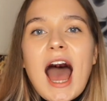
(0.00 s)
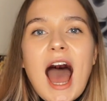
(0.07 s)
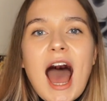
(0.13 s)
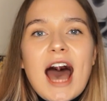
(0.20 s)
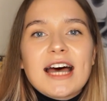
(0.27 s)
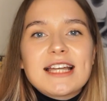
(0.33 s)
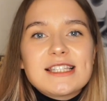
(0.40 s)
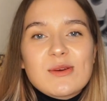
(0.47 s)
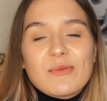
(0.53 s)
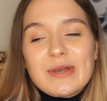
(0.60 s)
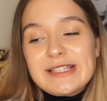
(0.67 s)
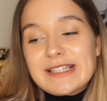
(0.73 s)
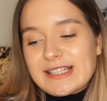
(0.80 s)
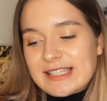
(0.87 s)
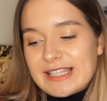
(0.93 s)
and
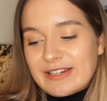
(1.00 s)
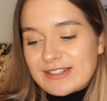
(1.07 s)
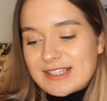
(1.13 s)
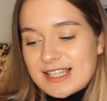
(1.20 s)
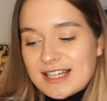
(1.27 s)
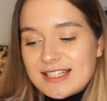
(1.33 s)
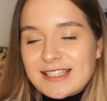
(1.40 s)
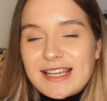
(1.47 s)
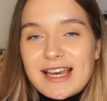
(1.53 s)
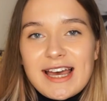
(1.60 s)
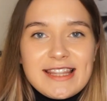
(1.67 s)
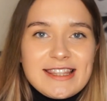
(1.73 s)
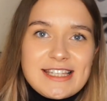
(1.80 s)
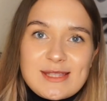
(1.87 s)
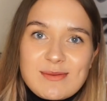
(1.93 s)
we did Secret Santa
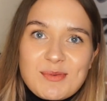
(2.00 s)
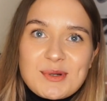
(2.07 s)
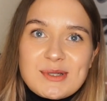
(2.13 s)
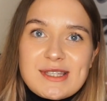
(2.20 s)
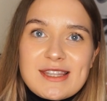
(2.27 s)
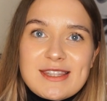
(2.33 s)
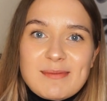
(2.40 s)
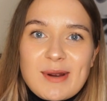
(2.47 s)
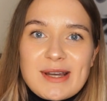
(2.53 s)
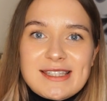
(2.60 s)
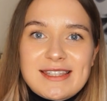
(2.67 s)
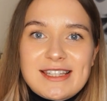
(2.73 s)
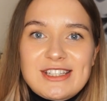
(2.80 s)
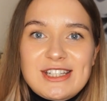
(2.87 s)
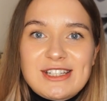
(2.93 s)
and this was the
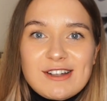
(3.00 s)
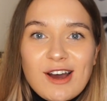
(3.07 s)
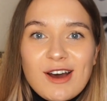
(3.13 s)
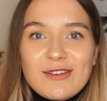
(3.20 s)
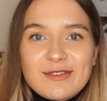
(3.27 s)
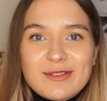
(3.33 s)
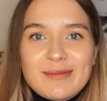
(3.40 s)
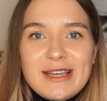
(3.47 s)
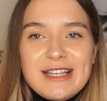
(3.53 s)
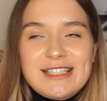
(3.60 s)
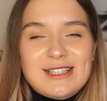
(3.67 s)
present that she got for me.